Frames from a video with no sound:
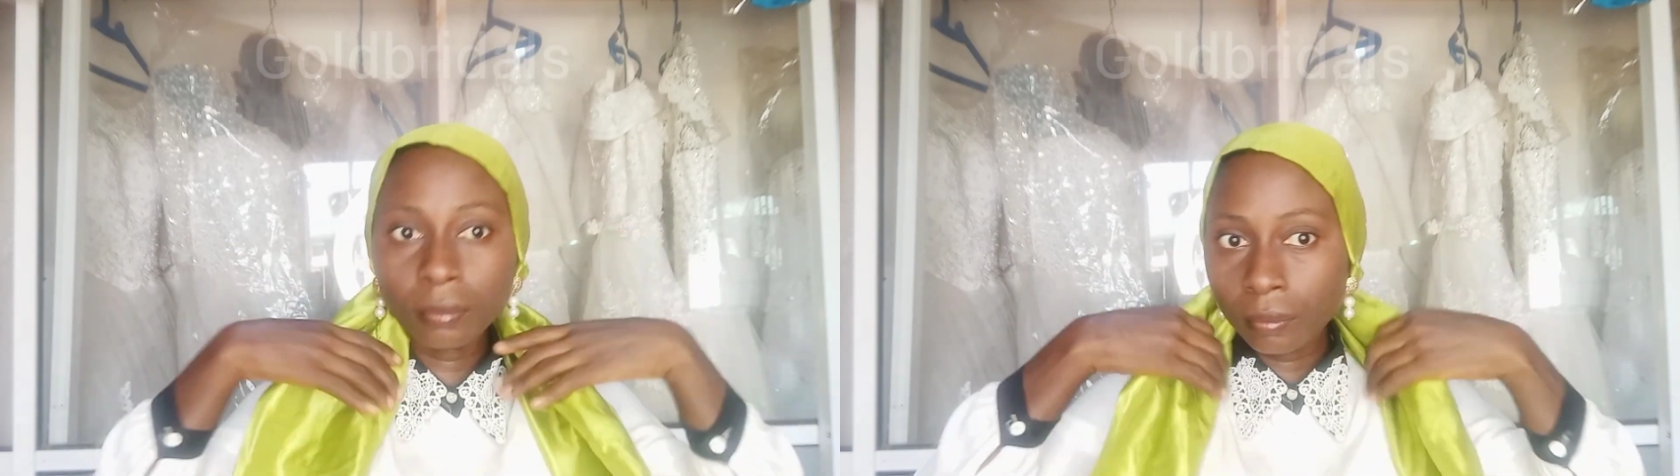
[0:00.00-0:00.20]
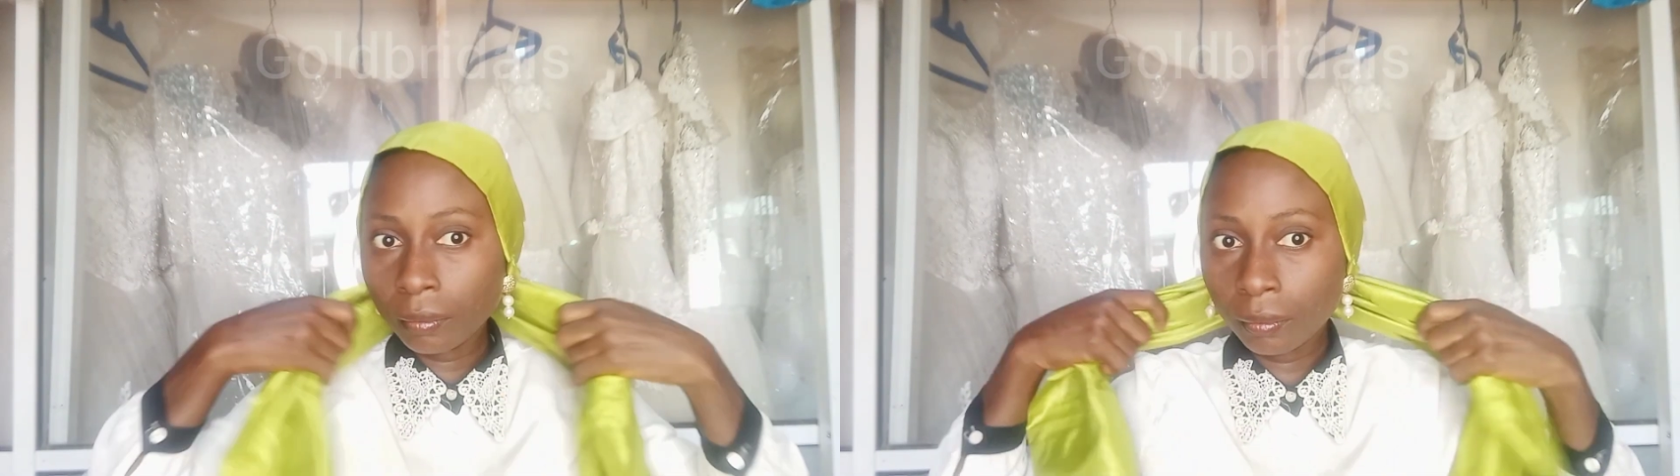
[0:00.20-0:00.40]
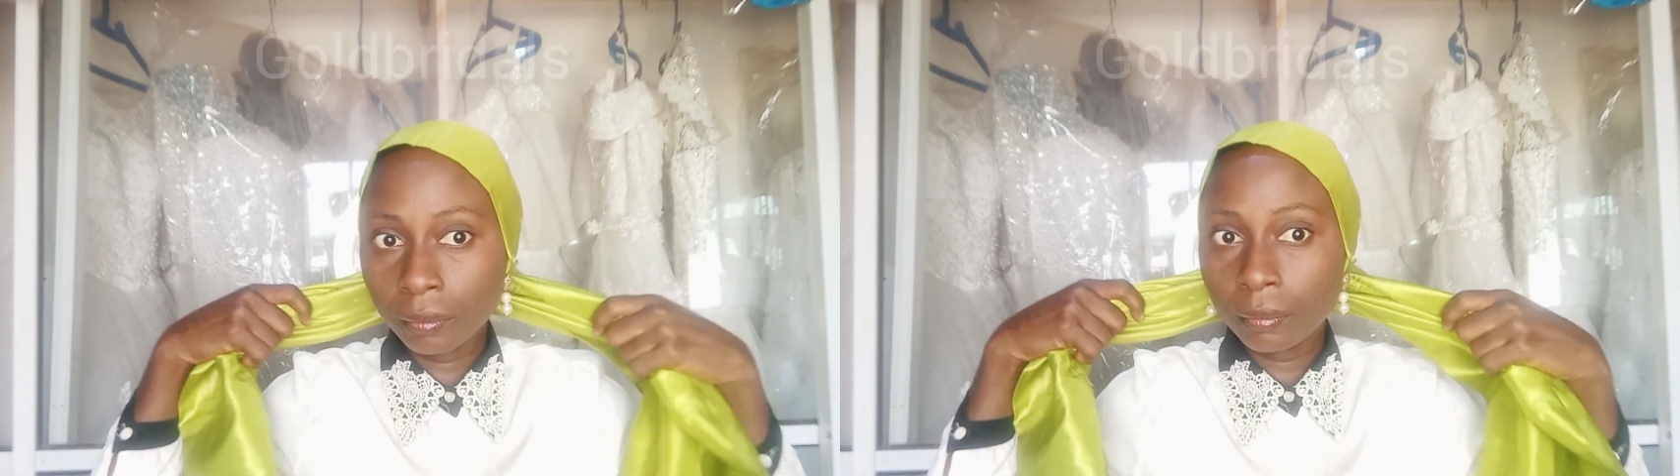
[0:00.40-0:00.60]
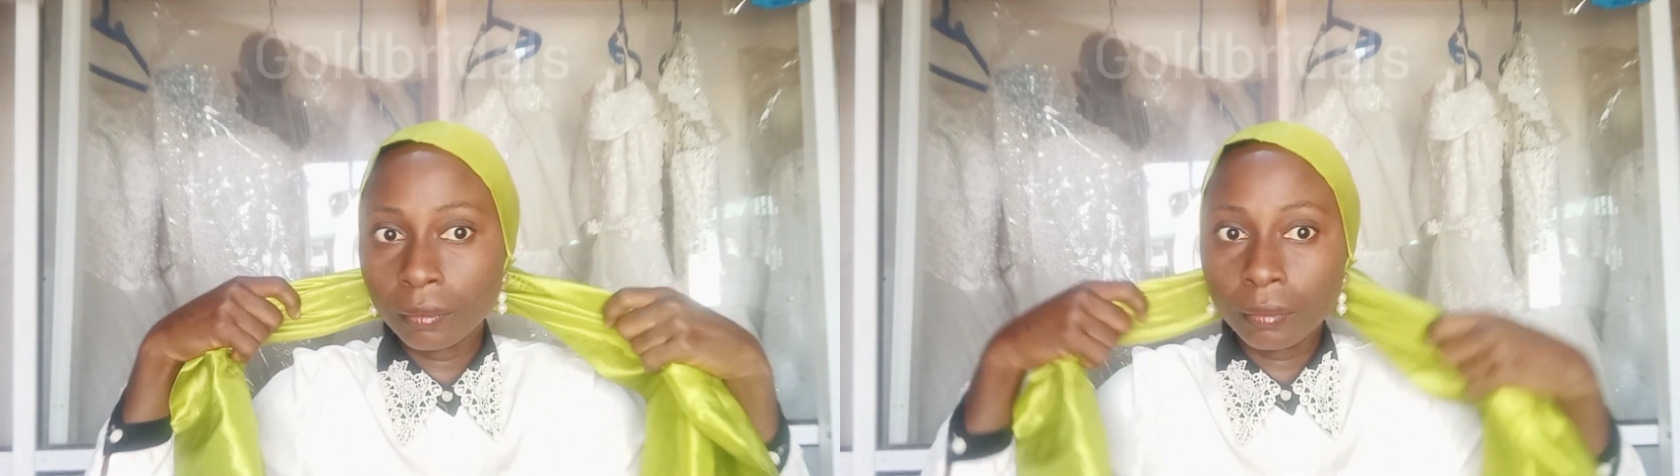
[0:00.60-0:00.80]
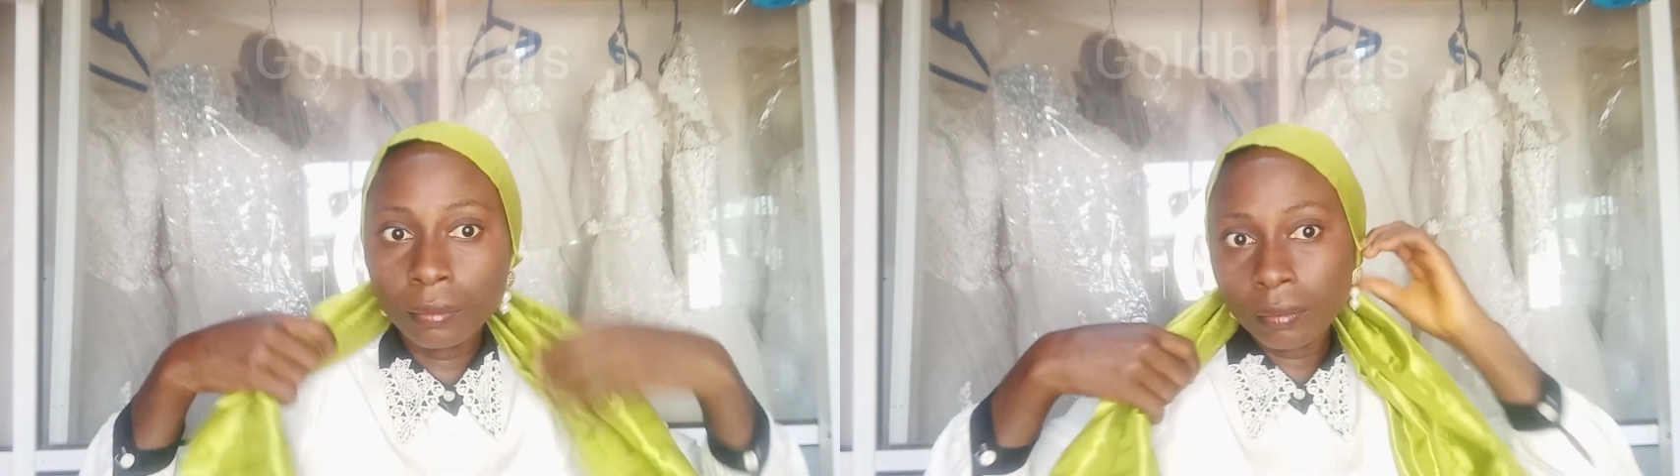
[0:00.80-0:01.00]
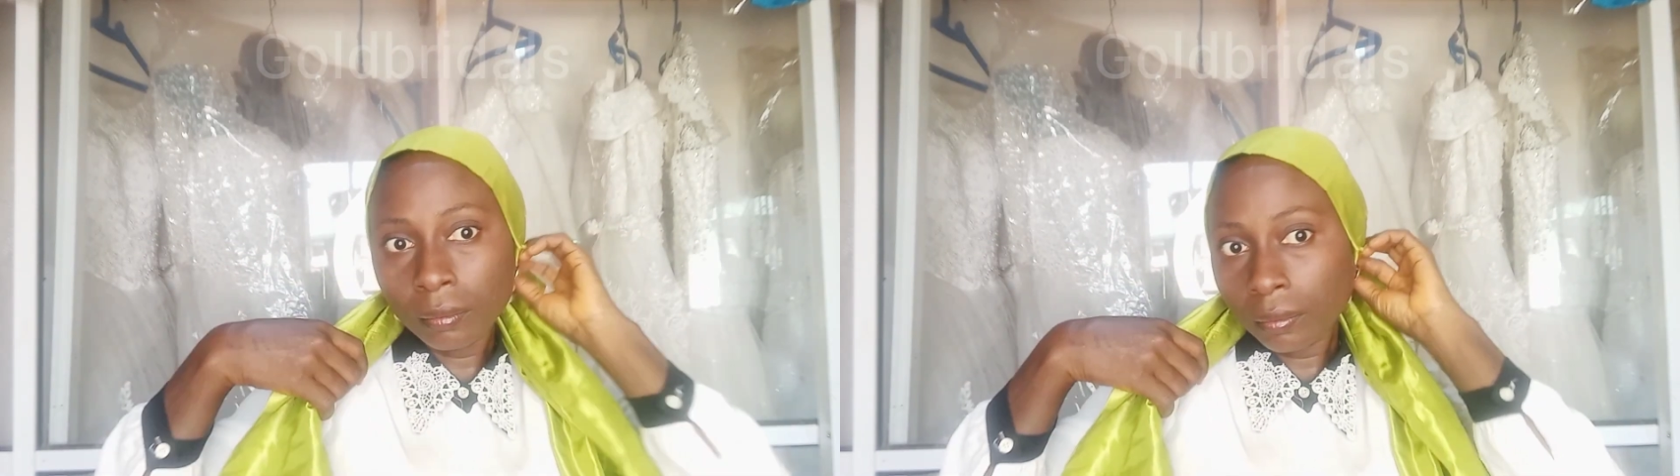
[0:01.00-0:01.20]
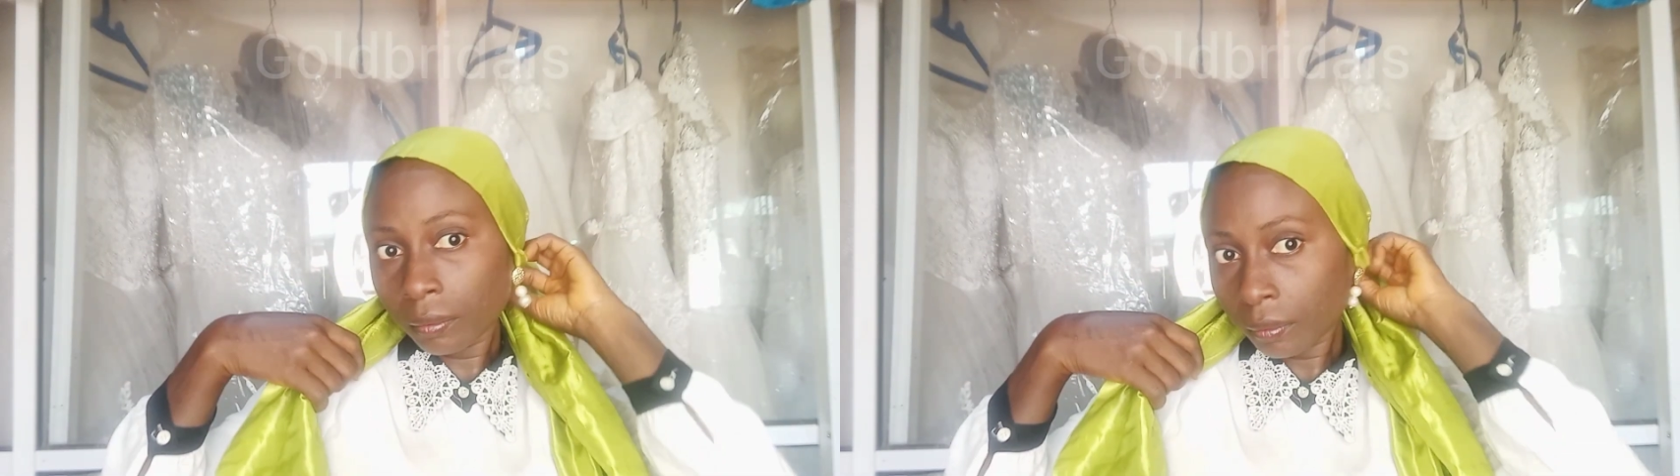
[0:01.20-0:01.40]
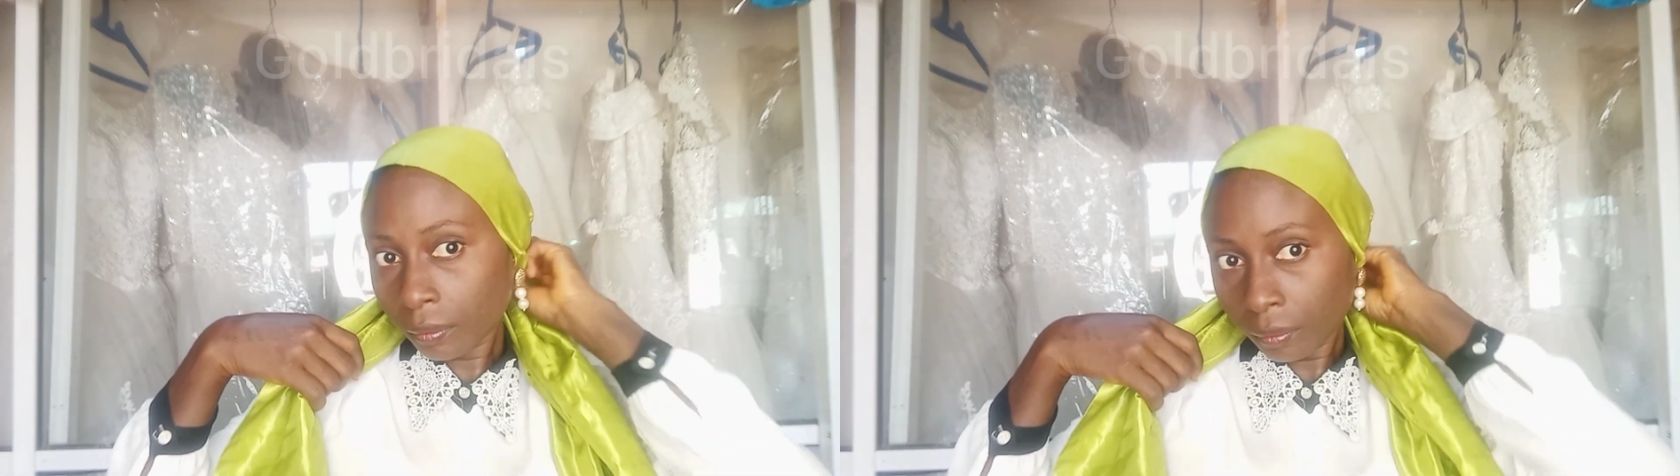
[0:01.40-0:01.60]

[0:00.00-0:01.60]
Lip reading: I'm going to tie today.